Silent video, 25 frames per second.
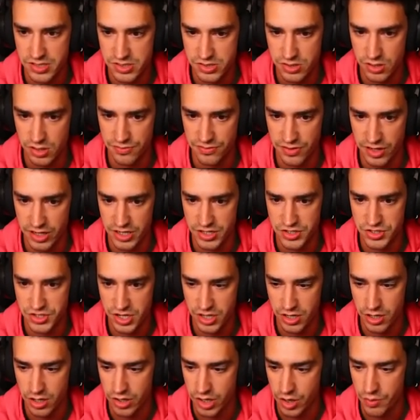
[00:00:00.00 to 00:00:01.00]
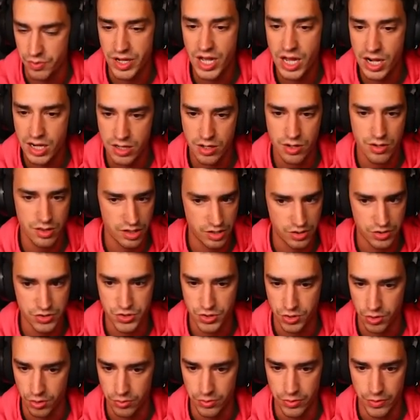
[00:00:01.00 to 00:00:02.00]
the certified engineer. Okay, we gotta go to the
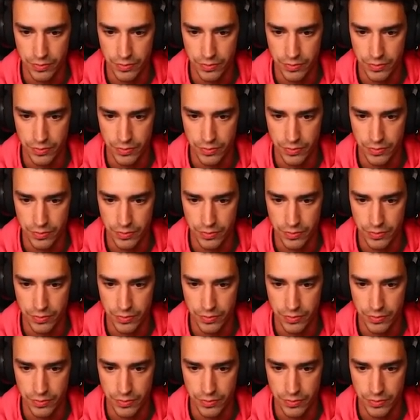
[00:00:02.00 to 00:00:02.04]
control